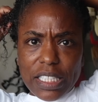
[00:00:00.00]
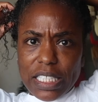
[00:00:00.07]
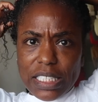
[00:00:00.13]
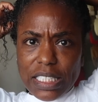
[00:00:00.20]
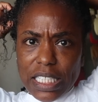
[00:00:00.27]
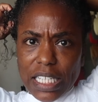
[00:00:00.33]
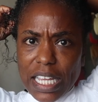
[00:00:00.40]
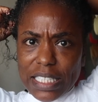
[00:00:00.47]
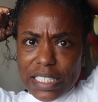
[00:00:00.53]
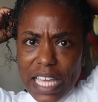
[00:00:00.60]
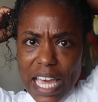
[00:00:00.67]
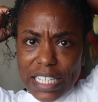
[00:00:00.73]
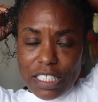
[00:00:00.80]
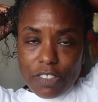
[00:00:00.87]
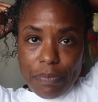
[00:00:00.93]
listed as
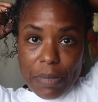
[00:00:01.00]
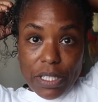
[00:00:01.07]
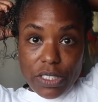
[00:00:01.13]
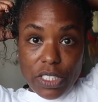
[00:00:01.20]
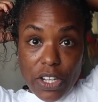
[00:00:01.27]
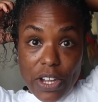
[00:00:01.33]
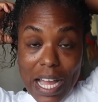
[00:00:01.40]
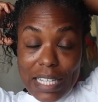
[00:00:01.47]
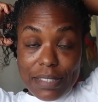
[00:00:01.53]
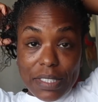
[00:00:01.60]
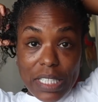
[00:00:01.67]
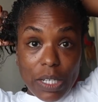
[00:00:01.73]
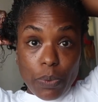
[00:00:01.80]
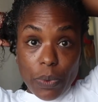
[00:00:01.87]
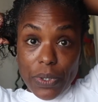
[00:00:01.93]
active military. I was
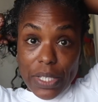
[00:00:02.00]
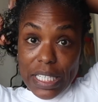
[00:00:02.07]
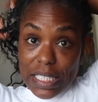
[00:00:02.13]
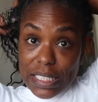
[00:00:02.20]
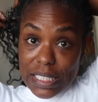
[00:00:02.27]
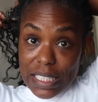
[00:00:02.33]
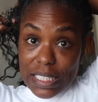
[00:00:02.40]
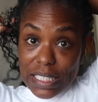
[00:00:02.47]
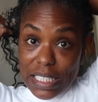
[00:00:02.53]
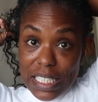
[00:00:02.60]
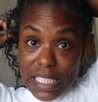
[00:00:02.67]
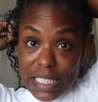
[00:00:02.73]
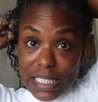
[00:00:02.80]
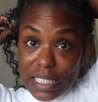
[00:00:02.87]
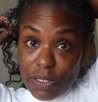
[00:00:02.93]
like, well, he says
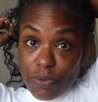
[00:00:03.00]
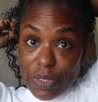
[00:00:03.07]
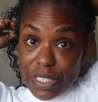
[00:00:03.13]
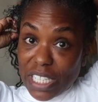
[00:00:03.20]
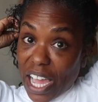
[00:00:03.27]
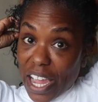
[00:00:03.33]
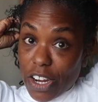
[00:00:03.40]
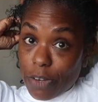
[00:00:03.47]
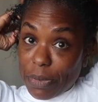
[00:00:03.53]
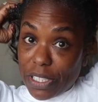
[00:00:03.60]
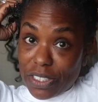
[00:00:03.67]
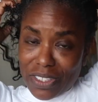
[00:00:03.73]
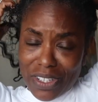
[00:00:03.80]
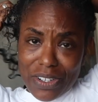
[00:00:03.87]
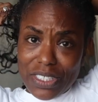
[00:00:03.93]
he's retired
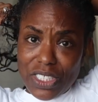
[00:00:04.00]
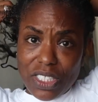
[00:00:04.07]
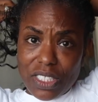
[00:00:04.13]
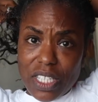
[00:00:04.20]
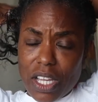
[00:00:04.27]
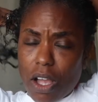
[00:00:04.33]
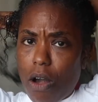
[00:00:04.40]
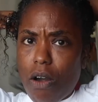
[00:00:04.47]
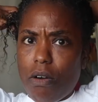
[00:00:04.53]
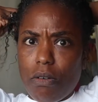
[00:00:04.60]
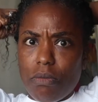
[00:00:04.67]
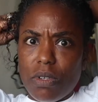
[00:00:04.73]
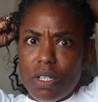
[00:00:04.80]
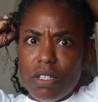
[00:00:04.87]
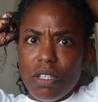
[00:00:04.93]
military. And she's like, oh,
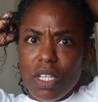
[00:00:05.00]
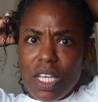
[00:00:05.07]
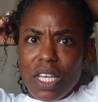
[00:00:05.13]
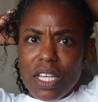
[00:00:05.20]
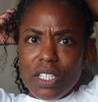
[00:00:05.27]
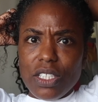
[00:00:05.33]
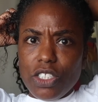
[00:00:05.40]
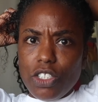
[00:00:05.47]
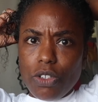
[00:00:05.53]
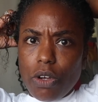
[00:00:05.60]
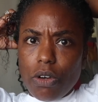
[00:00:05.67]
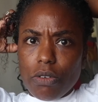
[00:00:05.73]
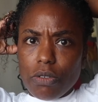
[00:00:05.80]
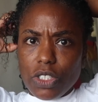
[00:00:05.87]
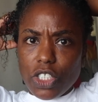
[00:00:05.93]
well, you
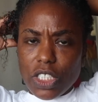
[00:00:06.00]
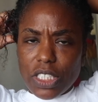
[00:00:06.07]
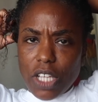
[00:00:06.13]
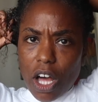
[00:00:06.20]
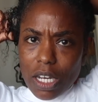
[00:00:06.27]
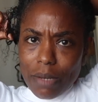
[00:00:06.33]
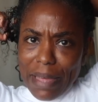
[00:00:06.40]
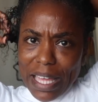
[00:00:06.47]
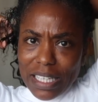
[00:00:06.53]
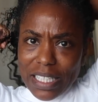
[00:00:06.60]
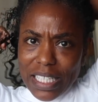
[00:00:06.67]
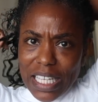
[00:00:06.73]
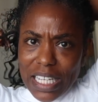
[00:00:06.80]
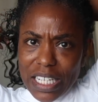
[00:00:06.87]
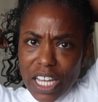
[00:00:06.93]
don't just automatically
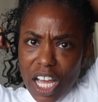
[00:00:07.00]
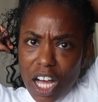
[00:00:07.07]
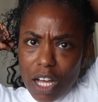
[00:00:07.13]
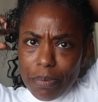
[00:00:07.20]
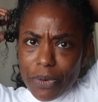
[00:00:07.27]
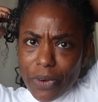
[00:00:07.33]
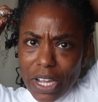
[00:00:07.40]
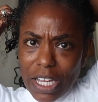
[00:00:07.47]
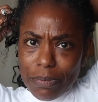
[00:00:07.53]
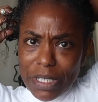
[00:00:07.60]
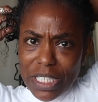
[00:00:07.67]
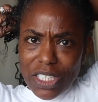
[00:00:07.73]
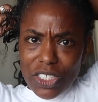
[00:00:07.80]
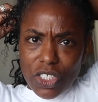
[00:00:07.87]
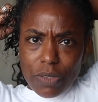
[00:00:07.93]
get an upgrade
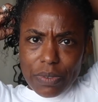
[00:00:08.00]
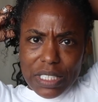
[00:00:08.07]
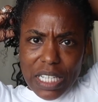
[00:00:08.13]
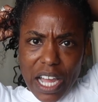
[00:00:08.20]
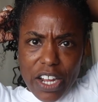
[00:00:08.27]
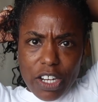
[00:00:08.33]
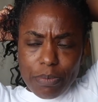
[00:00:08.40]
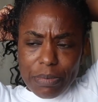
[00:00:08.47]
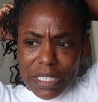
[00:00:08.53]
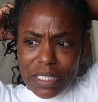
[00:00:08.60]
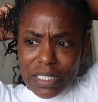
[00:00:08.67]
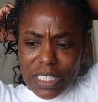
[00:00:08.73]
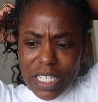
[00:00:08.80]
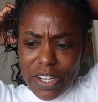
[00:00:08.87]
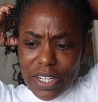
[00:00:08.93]
because you're retired
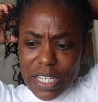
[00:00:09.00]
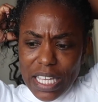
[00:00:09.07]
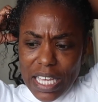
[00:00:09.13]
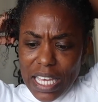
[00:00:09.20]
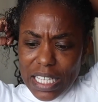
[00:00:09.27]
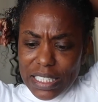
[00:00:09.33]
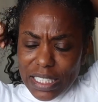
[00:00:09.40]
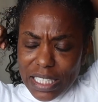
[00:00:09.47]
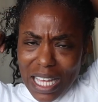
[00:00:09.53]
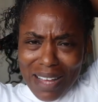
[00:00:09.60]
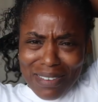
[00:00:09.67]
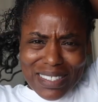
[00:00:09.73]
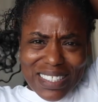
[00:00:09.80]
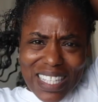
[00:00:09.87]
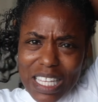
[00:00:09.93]
military. And so I
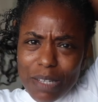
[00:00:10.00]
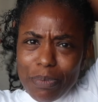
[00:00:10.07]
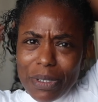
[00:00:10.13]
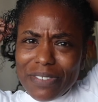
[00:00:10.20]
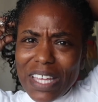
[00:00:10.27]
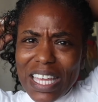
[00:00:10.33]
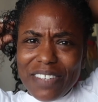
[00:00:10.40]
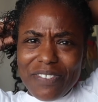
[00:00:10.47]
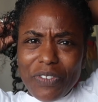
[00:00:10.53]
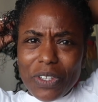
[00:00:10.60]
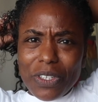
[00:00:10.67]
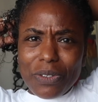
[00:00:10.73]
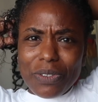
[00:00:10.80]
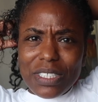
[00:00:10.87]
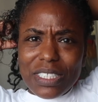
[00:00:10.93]
was like, but, and for
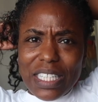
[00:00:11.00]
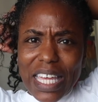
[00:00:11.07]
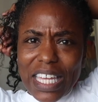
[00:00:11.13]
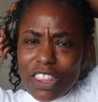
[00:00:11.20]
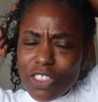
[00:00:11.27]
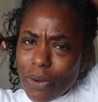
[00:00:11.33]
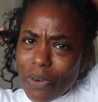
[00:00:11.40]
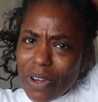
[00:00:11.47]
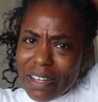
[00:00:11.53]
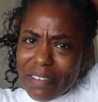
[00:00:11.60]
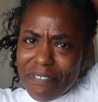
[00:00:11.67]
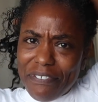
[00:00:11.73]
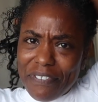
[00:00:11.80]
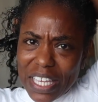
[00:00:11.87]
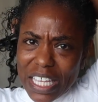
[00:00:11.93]
you to like throw a
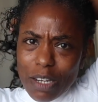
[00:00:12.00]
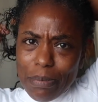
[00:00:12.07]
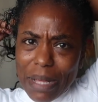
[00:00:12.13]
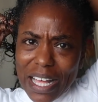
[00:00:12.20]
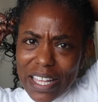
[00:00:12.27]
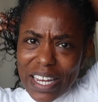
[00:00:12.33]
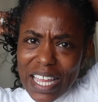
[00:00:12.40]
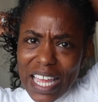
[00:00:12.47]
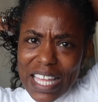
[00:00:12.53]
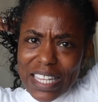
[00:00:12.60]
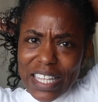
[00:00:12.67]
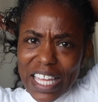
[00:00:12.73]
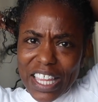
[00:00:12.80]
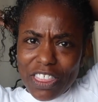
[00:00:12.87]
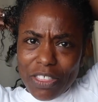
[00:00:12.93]
fit about it and
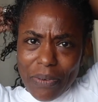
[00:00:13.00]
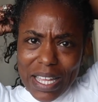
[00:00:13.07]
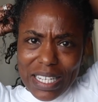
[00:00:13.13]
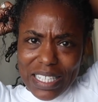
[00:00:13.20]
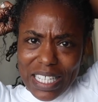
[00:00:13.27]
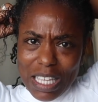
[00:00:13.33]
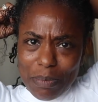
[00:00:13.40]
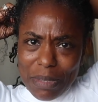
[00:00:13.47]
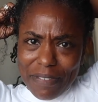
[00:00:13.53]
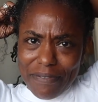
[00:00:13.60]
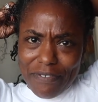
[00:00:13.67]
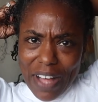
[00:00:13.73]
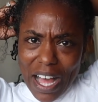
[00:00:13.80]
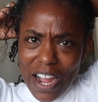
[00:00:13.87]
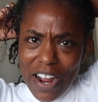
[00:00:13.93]
like threaten to get me
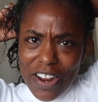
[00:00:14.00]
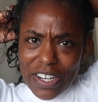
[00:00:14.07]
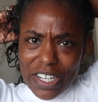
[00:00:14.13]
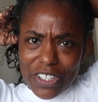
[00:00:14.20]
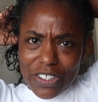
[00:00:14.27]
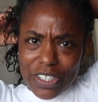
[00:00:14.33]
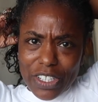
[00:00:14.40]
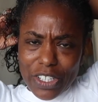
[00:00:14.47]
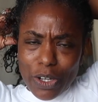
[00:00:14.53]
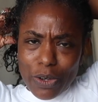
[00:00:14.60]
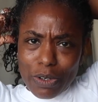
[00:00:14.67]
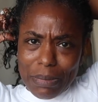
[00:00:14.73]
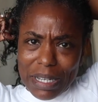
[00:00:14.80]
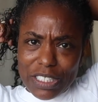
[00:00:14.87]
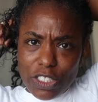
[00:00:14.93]
fired and you're gonna go
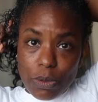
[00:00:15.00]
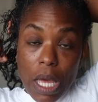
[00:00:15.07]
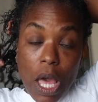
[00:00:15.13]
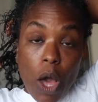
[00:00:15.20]
to my suit,